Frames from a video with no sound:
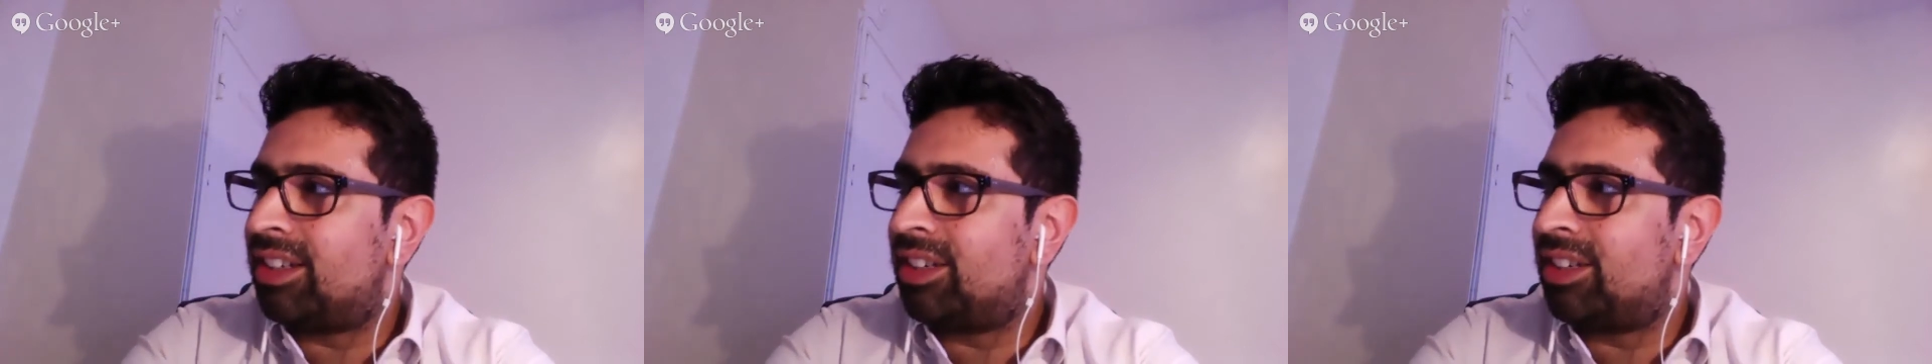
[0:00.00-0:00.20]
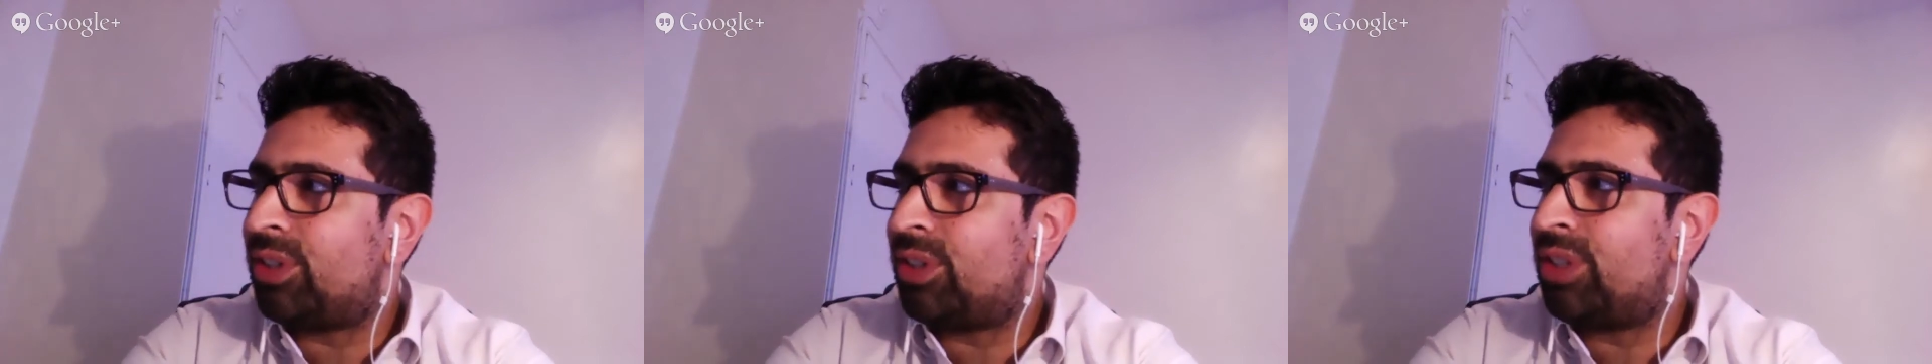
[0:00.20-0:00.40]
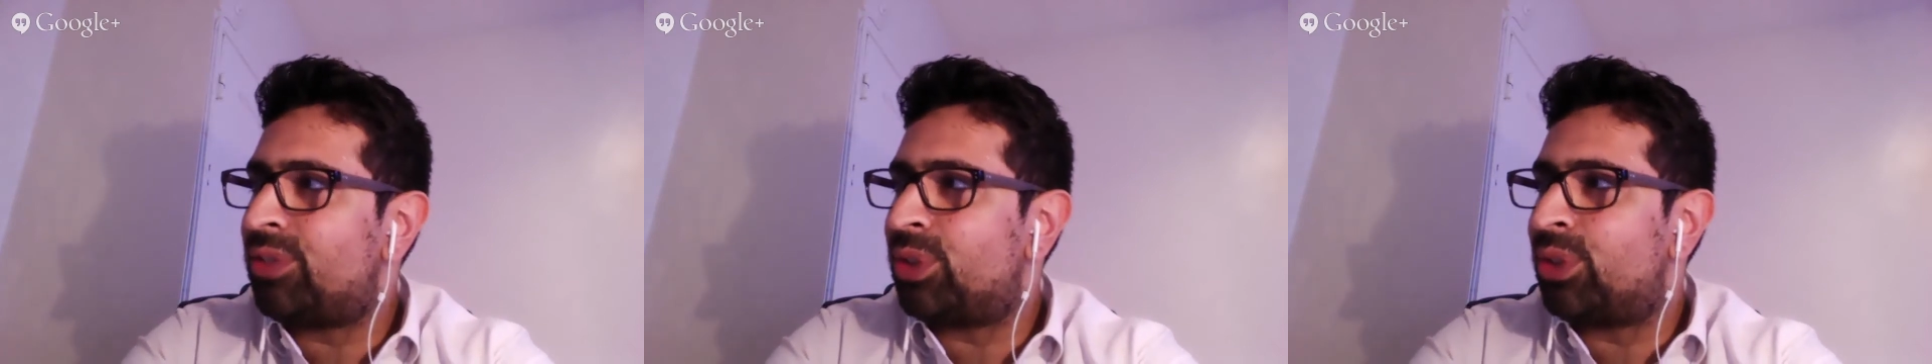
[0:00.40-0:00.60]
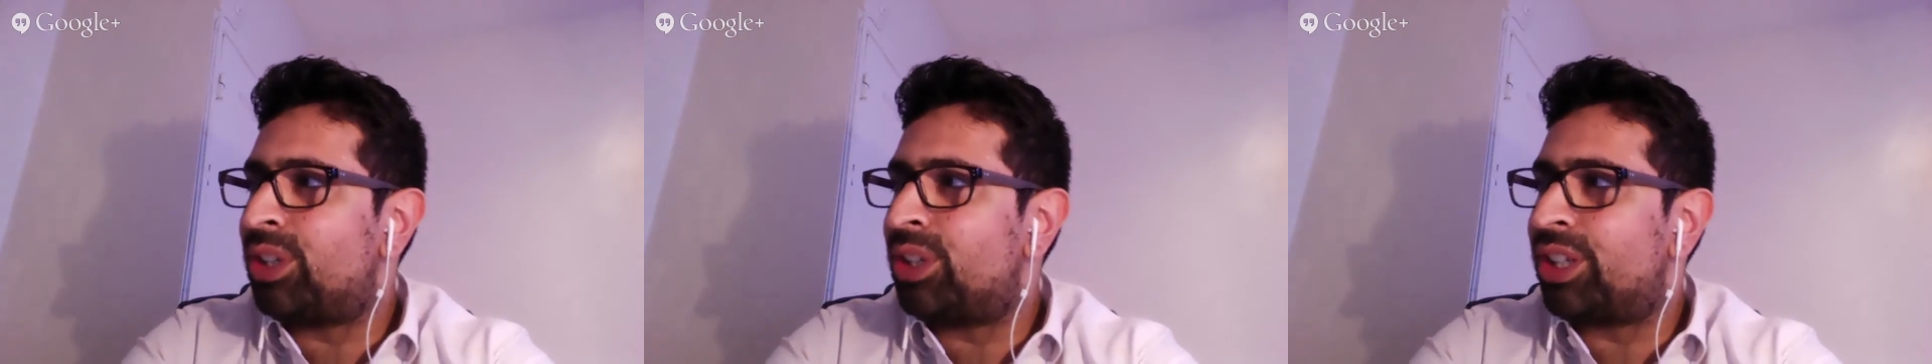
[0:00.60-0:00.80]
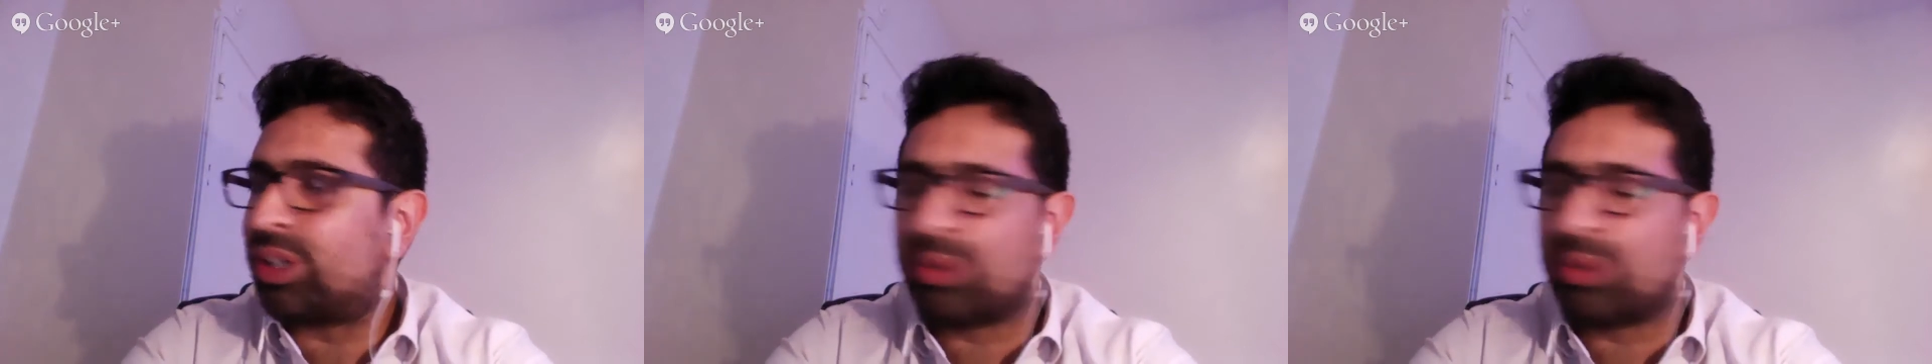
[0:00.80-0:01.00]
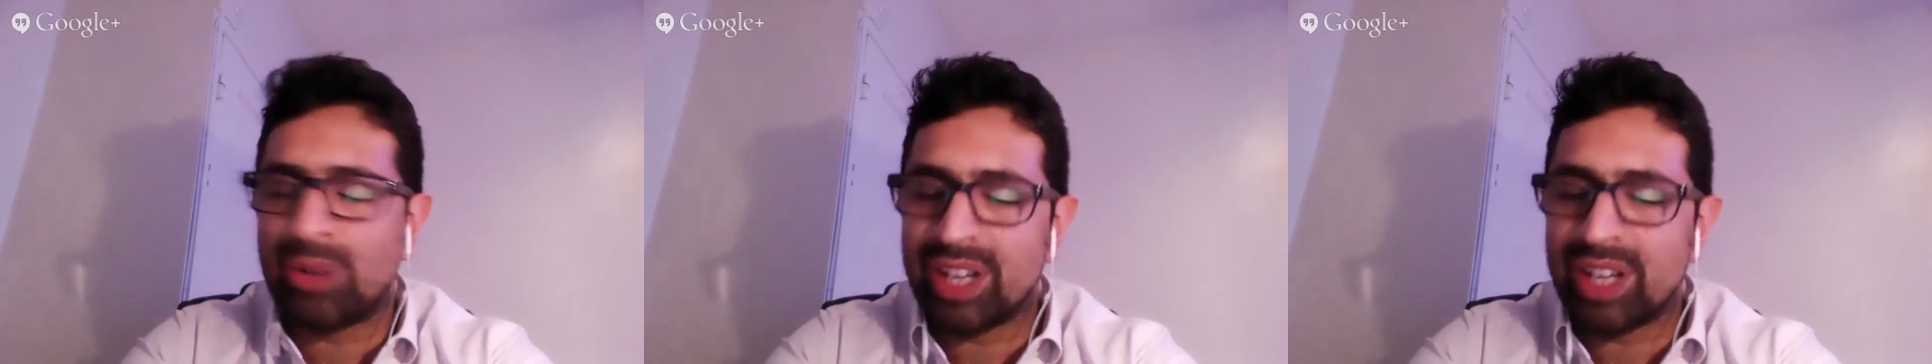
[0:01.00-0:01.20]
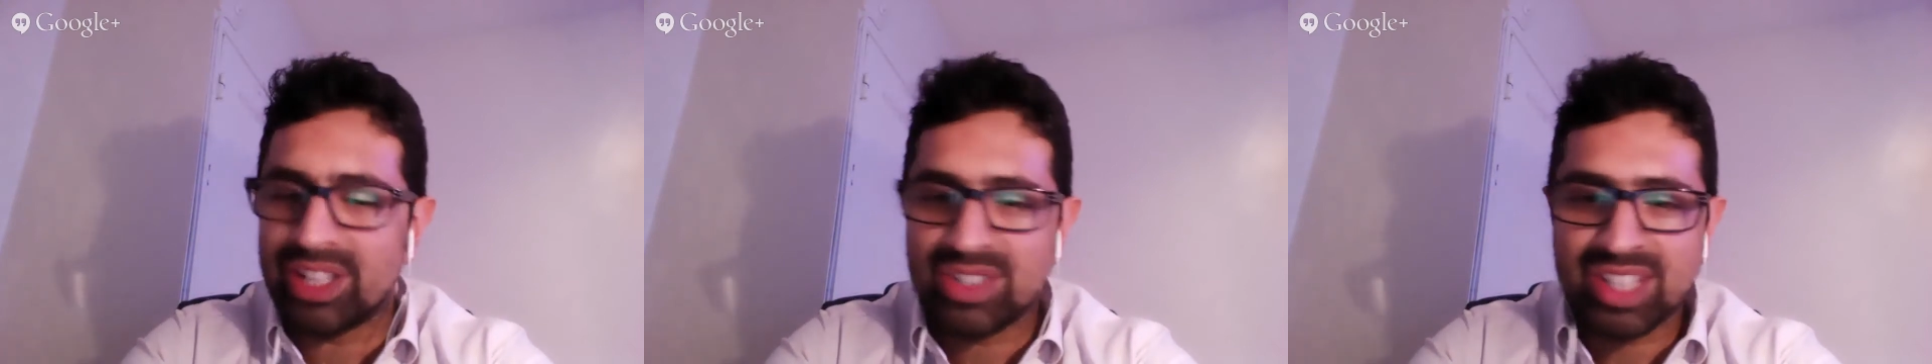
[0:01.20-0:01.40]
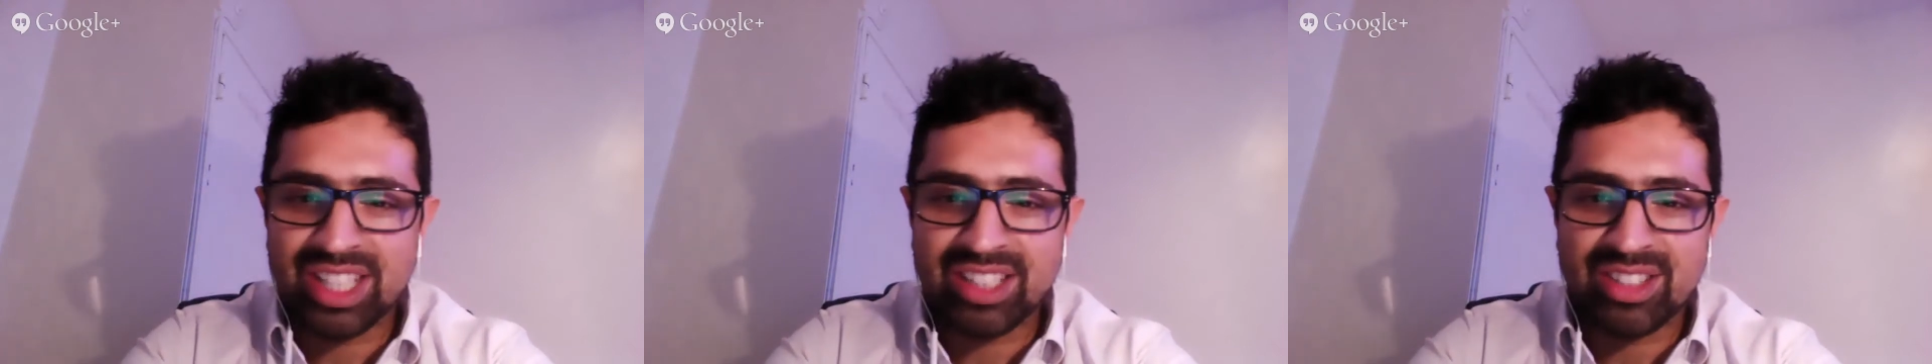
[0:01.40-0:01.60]
I've got like
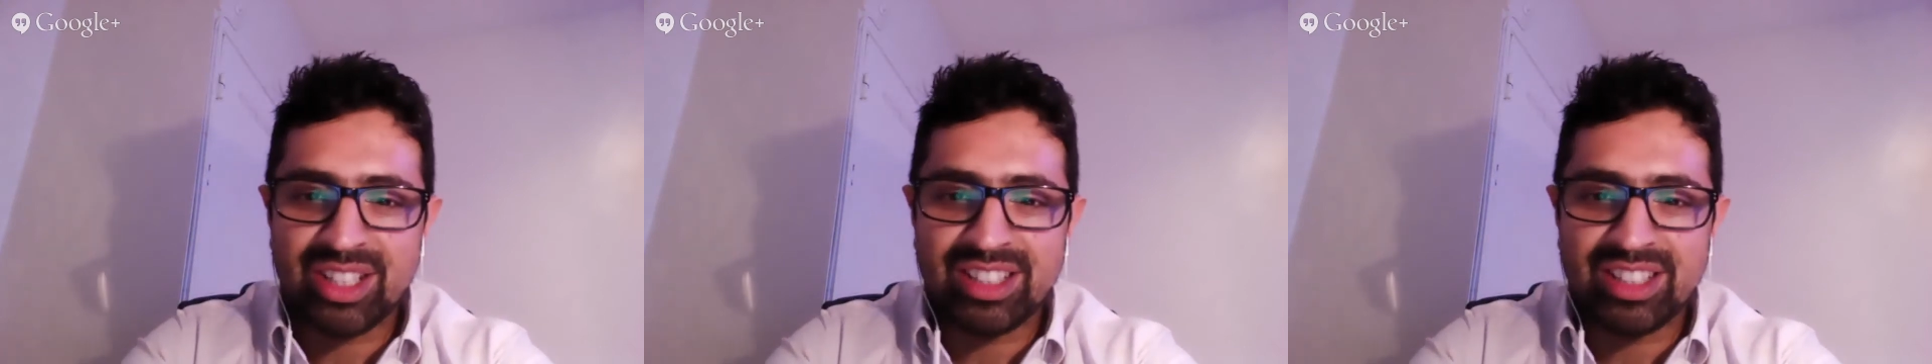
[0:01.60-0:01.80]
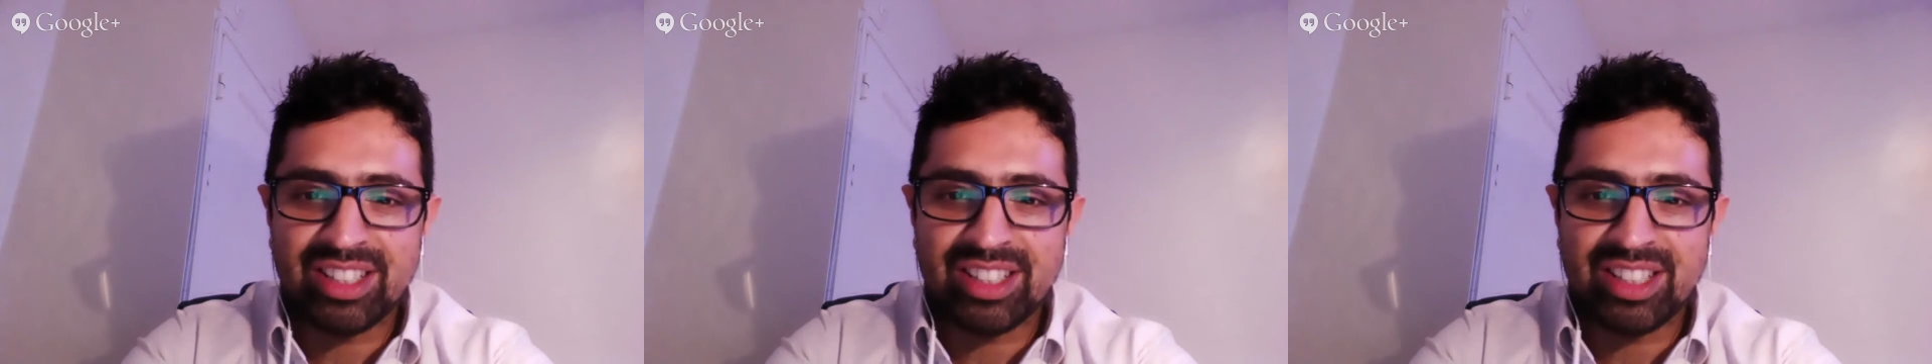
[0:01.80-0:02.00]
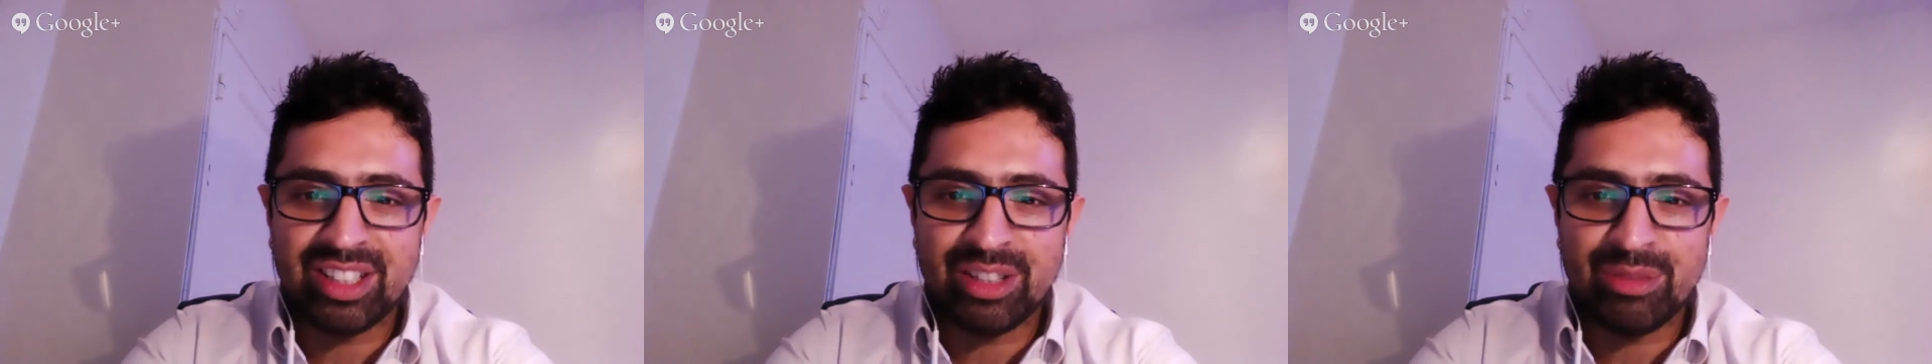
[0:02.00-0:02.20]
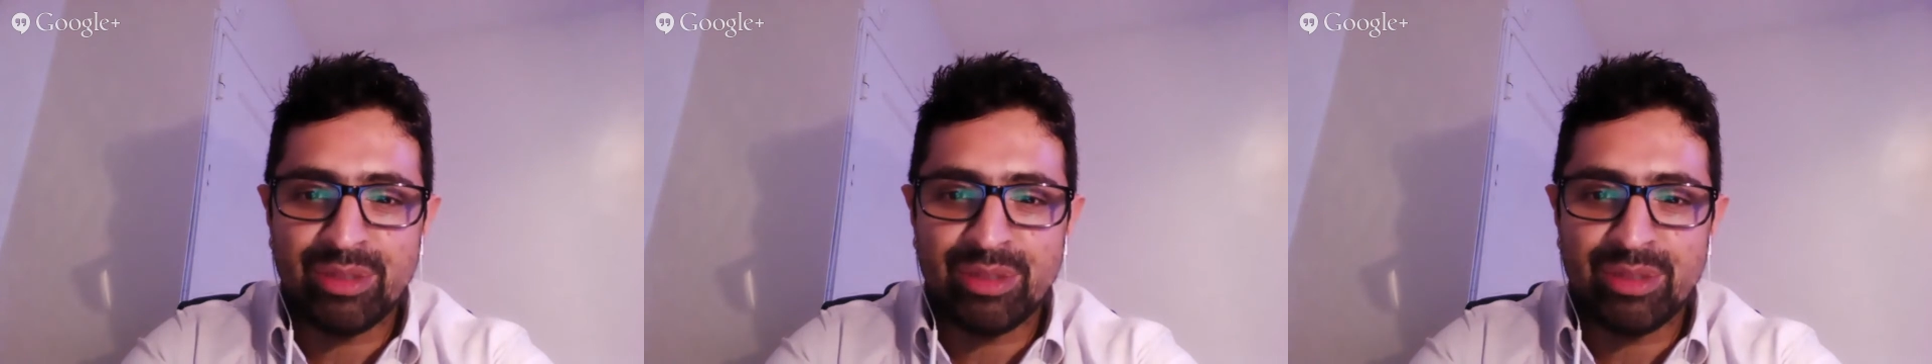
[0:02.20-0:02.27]
crazy anxiety, you know,